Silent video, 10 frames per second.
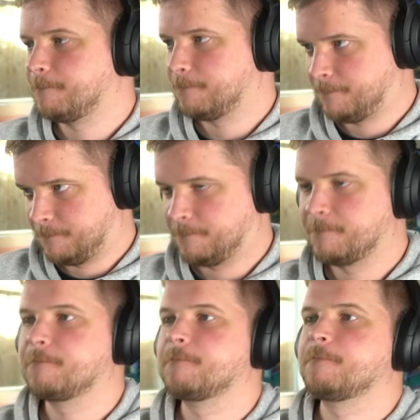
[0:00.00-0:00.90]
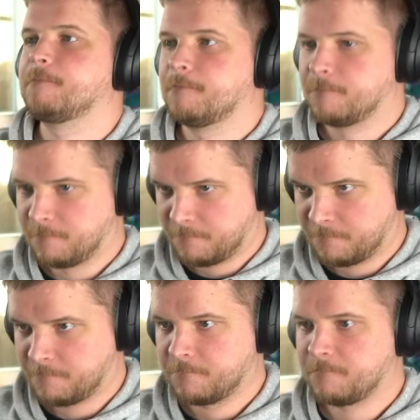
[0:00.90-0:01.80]
about his work and is often
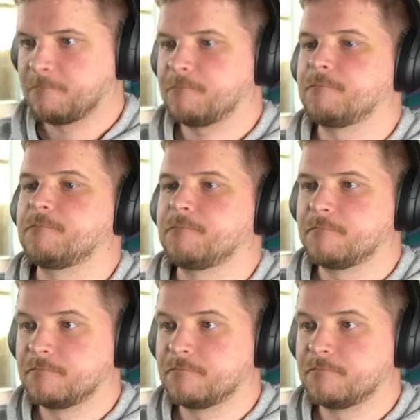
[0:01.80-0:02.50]
away from home.